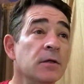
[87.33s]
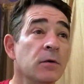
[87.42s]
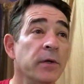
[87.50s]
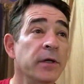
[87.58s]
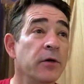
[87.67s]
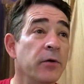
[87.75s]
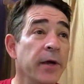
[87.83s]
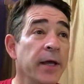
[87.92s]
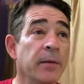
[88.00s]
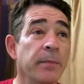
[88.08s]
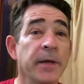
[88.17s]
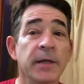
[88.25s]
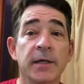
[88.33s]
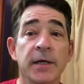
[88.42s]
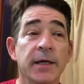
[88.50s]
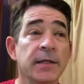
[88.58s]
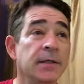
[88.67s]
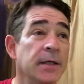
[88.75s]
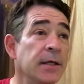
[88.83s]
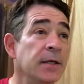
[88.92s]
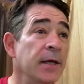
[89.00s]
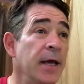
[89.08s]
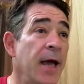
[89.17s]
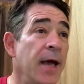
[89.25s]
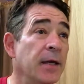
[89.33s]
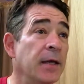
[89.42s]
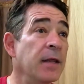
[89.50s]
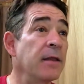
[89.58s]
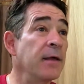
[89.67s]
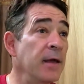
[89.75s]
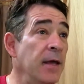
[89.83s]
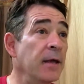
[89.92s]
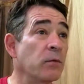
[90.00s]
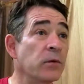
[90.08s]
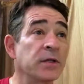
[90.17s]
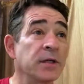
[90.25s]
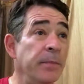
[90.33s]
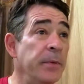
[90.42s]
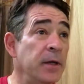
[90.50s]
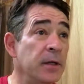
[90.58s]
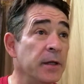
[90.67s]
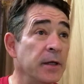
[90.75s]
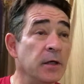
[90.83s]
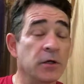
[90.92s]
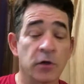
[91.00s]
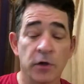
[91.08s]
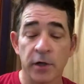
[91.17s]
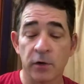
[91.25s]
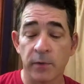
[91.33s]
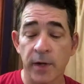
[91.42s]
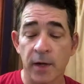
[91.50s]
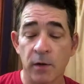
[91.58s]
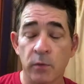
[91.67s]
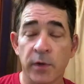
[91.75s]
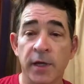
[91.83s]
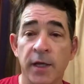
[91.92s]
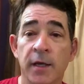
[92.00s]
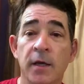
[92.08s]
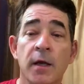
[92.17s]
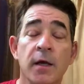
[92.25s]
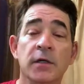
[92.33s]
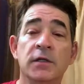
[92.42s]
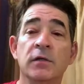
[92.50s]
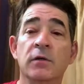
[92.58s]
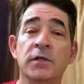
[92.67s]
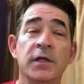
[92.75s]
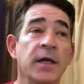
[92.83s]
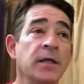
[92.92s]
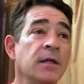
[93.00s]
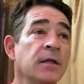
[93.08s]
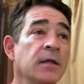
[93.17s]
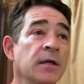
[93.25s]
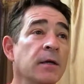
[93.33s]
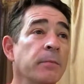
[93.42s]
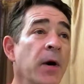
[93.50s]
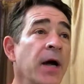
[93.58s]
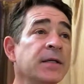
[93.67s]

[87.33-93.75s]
So it created PTSD in the cat. And then reciprocally, to turn it around, when he associated the